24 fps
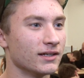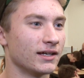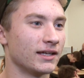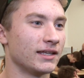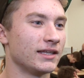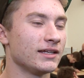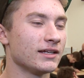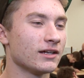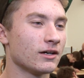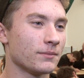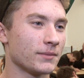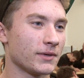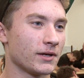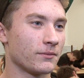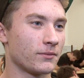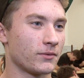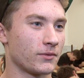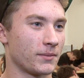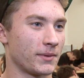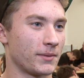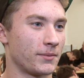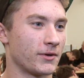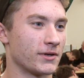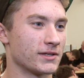and he helped me out
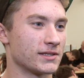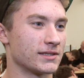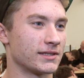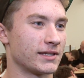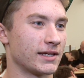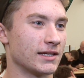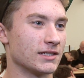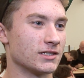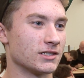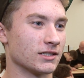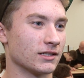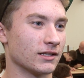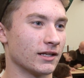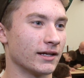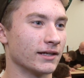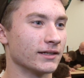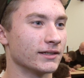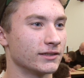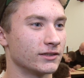with my presentation a lot.